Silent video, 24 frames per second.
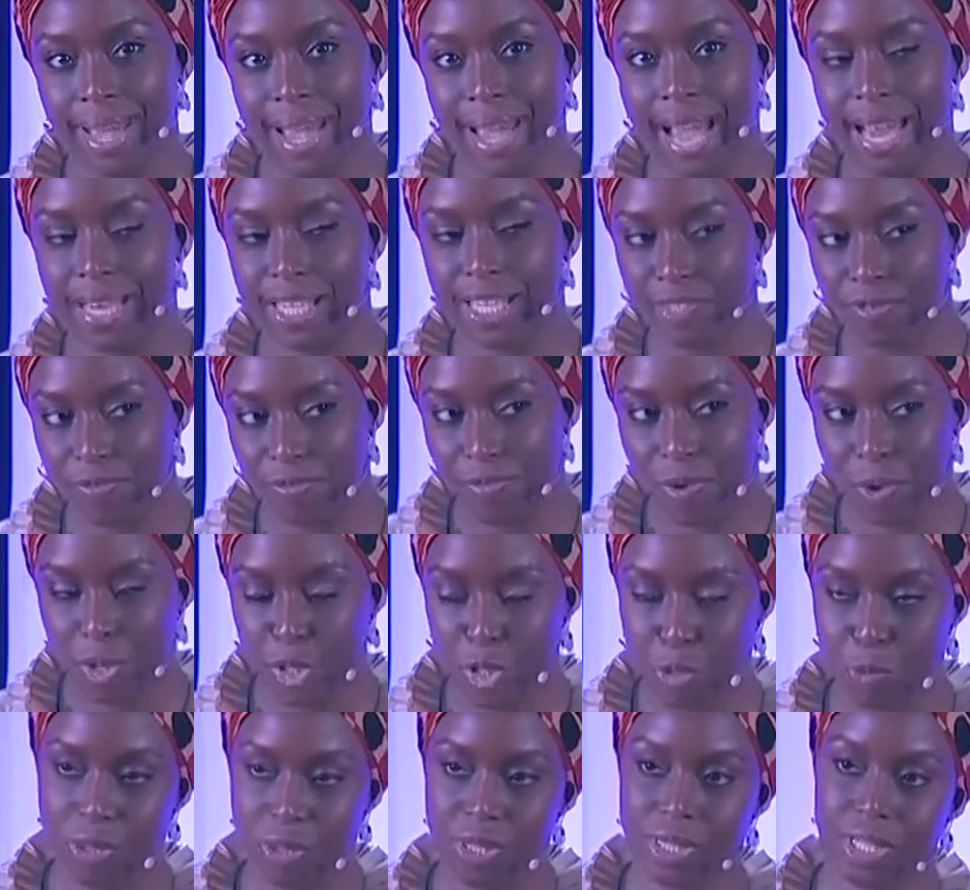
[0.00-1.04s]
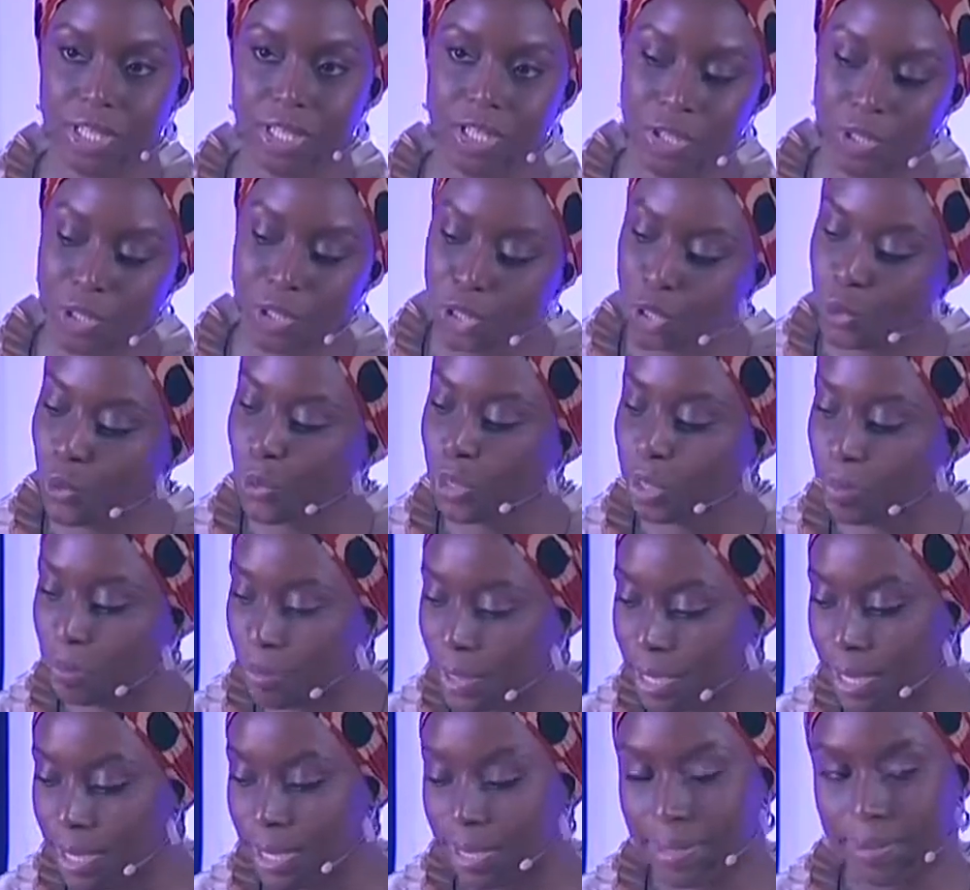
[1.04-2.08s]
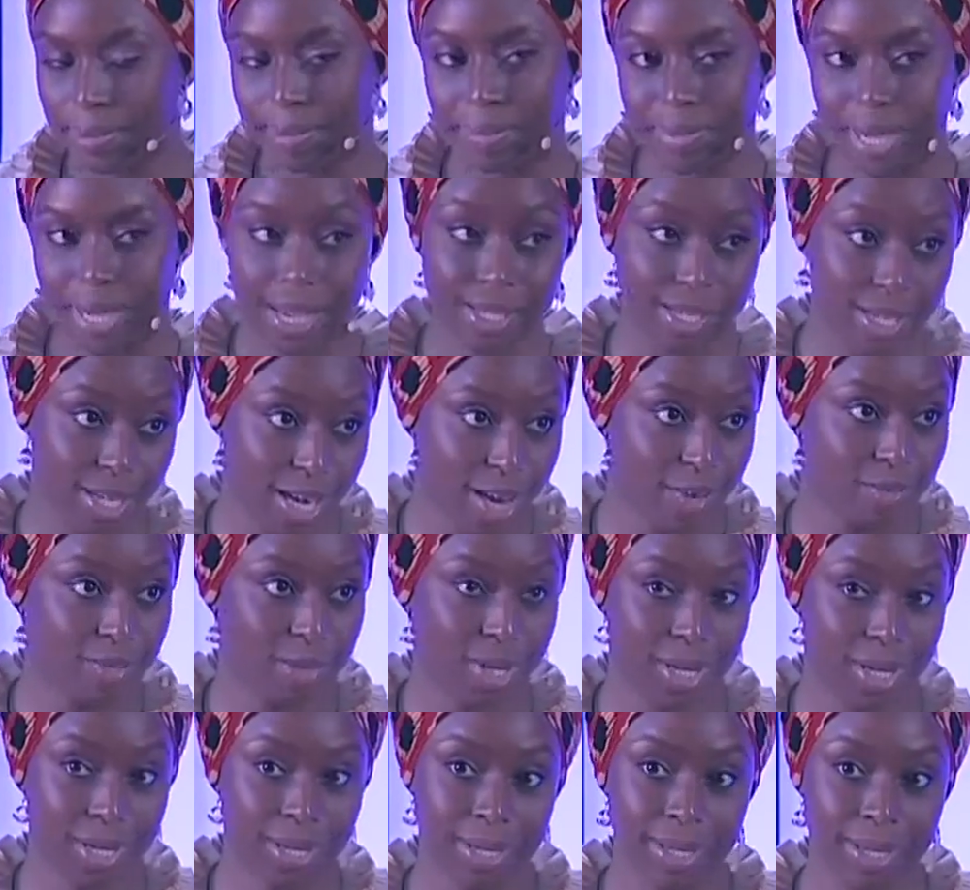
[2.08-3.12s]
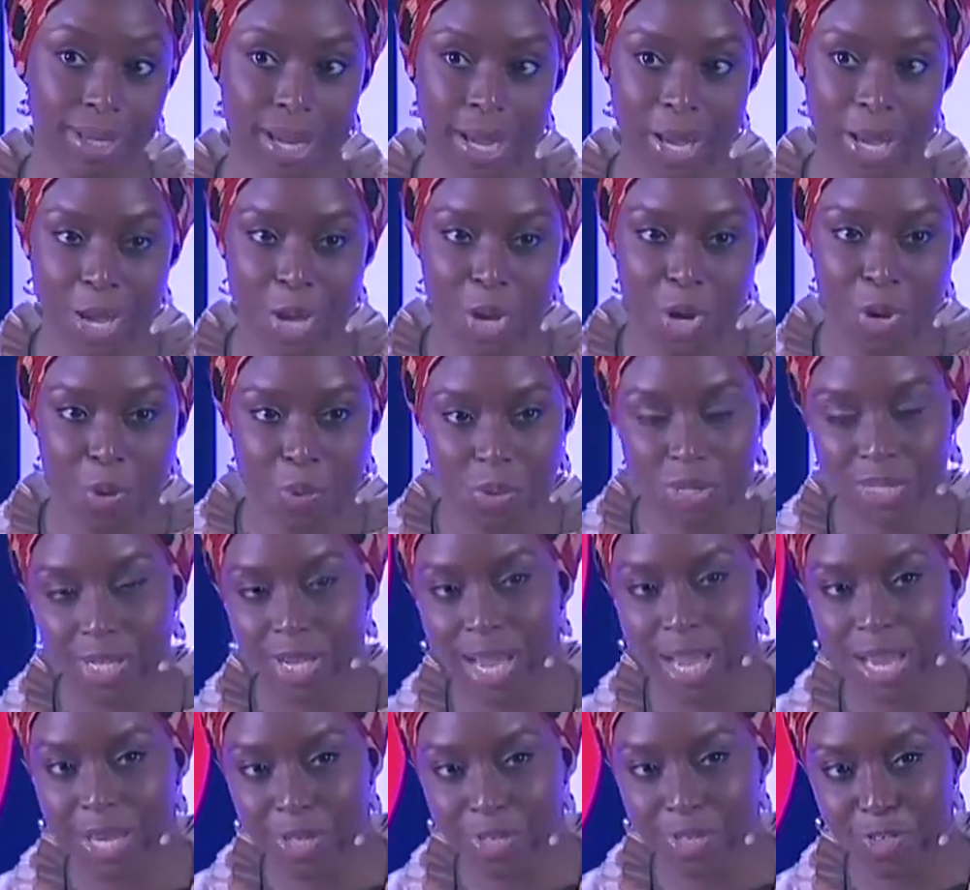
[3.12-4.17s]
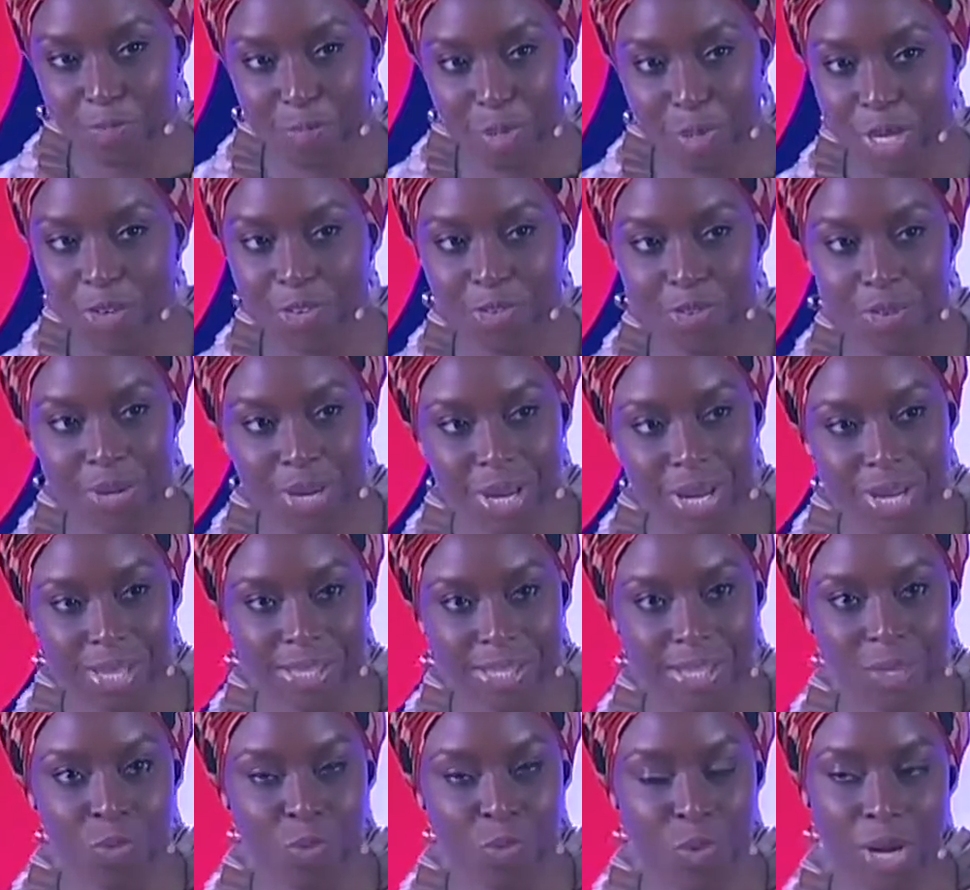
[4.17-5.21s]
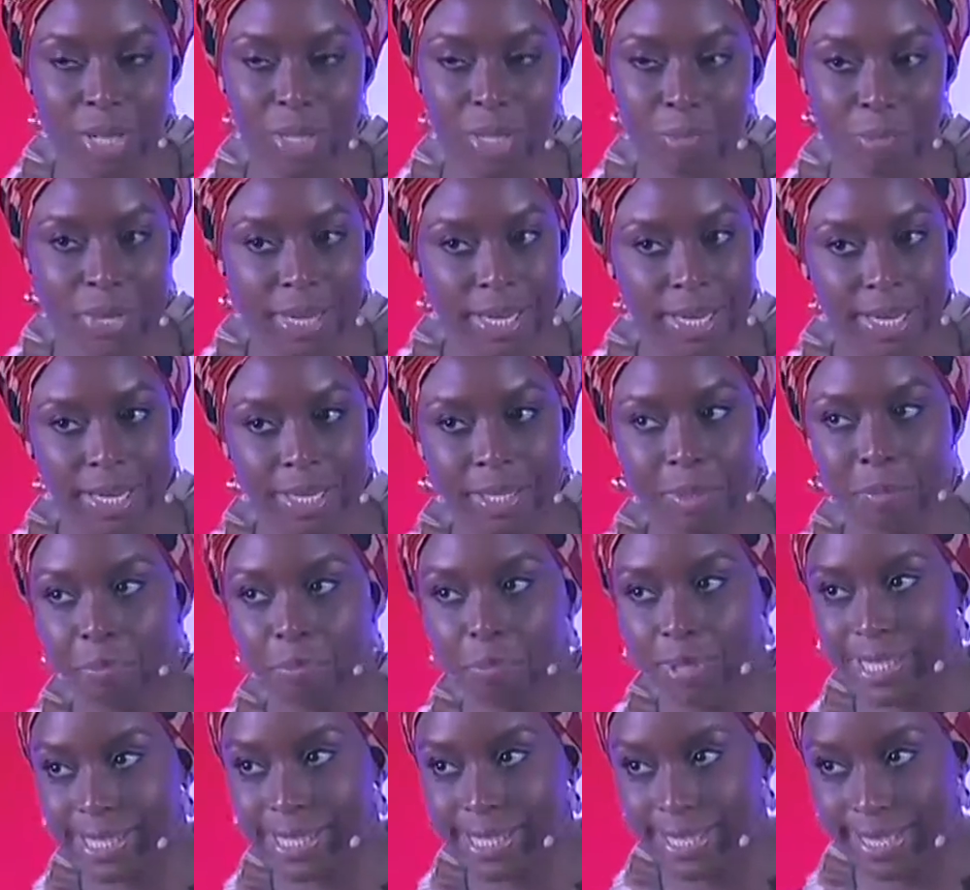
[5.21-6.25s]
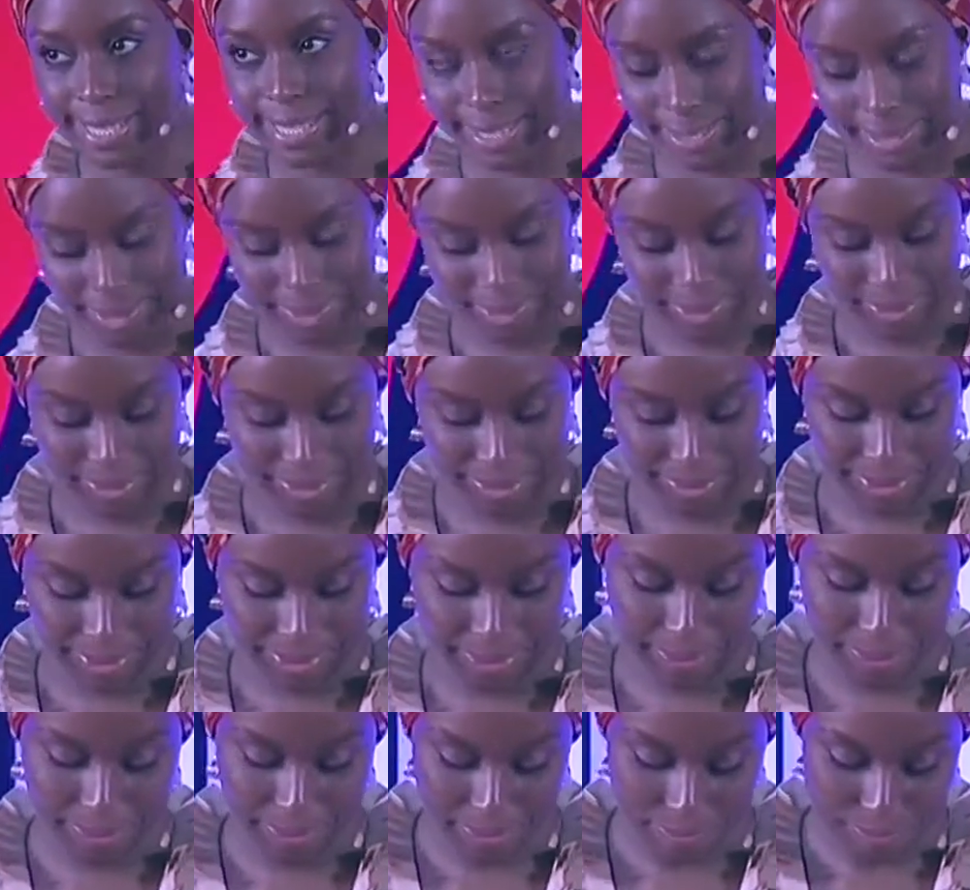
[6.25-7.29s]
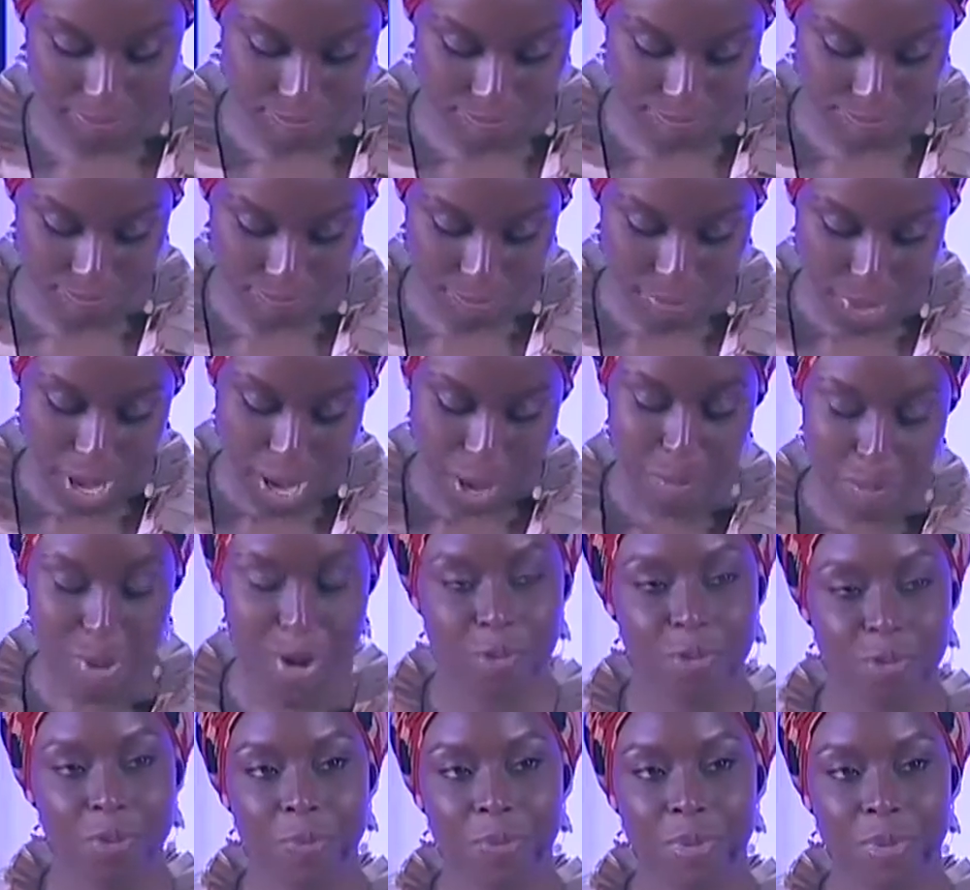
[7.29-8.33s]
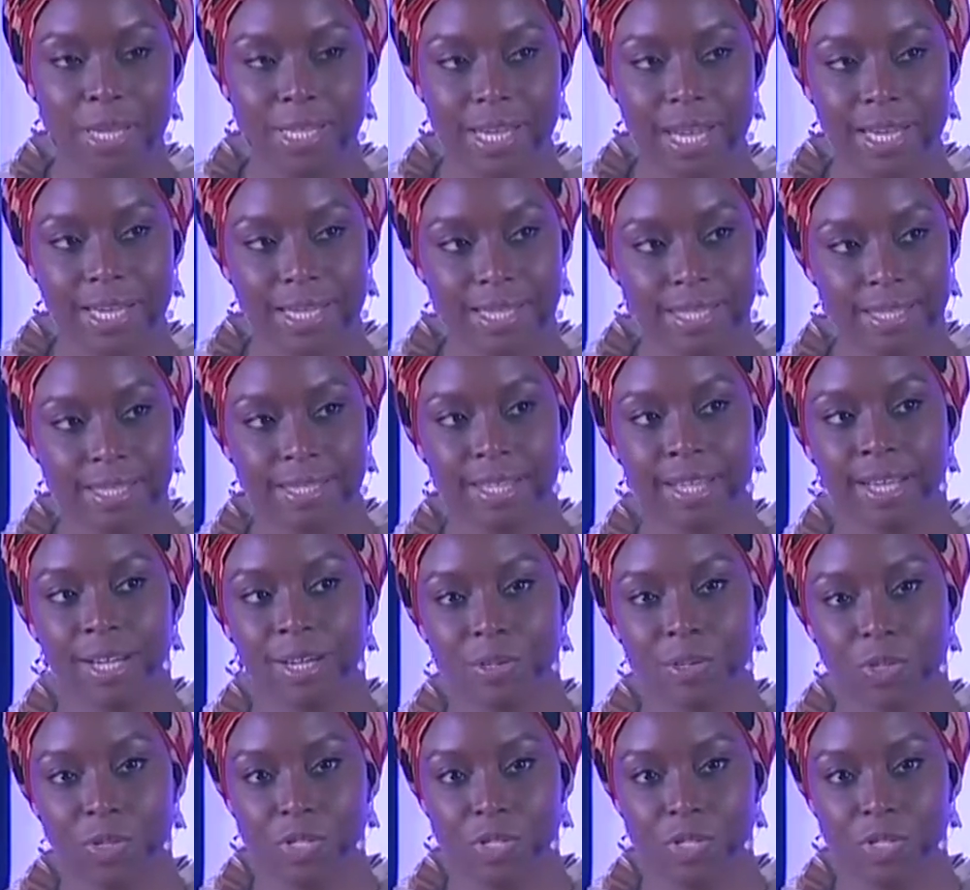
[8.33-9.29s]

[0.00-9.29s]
Her default position toward me, as an African, was a kind of patronizing, well meaning pity. My roommate had a single